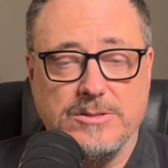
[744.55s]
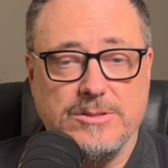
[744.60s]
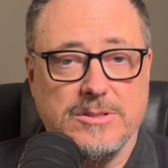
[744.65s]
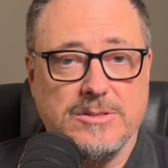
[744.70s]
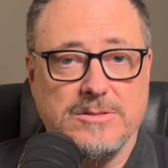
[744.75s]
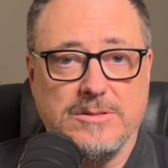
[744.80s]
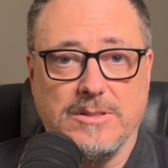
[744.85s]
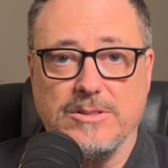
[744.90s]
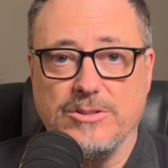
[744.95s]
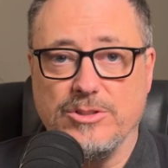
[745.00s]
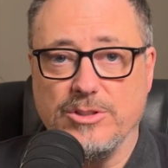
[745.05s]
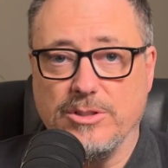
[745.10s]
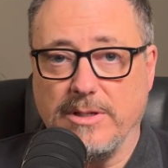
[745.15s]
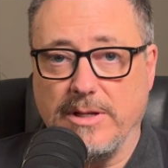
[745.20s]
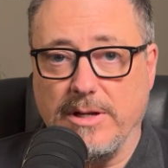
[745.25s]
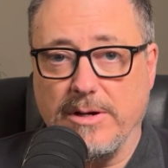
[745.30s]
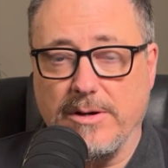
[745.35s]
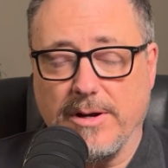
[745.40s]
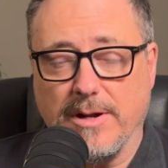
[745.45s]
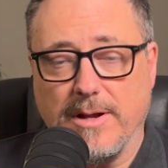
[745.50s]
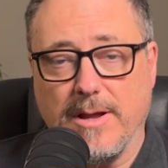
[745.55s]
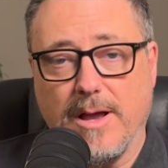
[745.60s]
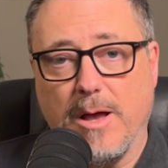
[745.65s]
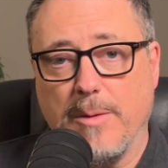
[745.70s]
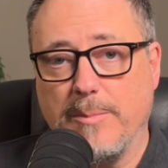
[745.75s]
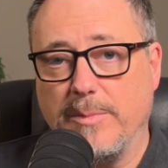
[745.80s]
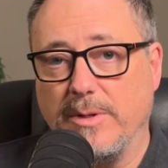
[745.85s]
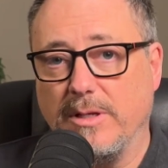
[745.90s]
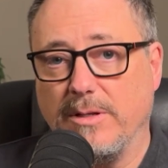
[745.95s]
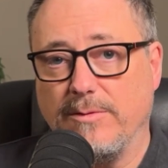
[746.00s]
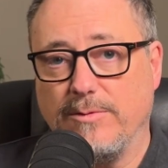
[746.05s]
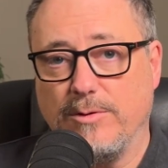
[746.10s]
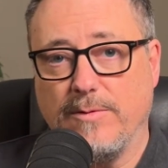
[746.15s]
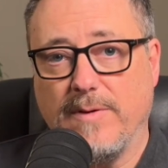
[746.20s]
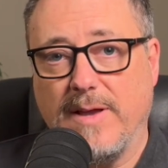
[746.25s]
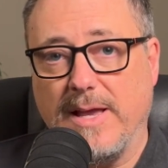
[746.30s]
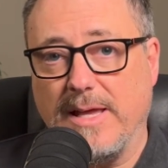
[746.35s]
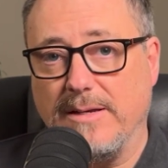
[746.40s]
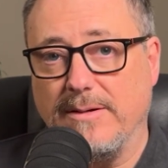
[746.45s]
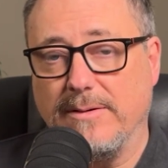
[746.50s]
just a generic comment if you've
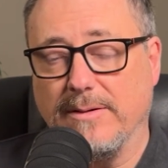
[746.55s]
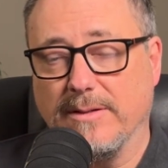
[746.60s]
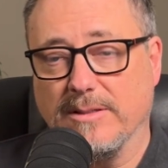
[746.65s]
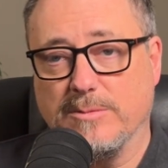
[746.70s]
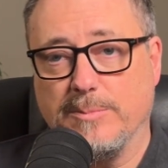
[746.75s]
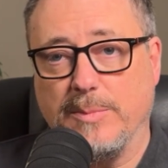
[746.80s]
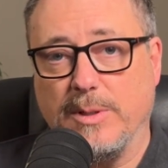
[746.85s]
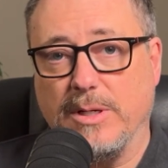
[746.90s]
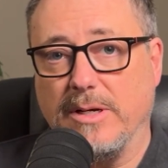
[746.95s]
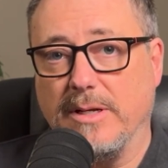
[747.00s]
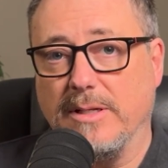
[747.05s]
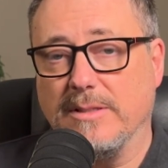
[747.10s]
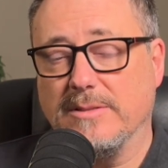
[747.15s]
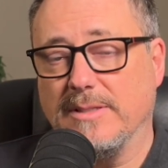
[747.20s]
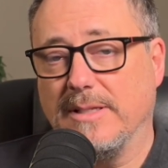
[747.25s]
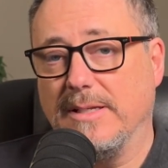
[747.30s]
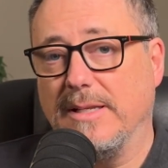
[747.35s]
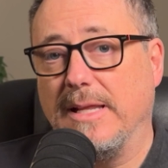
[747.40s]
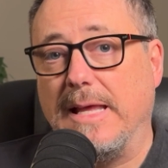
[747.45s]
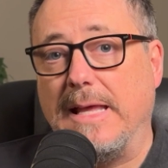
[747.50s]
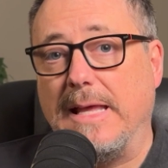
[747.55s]
had an experience in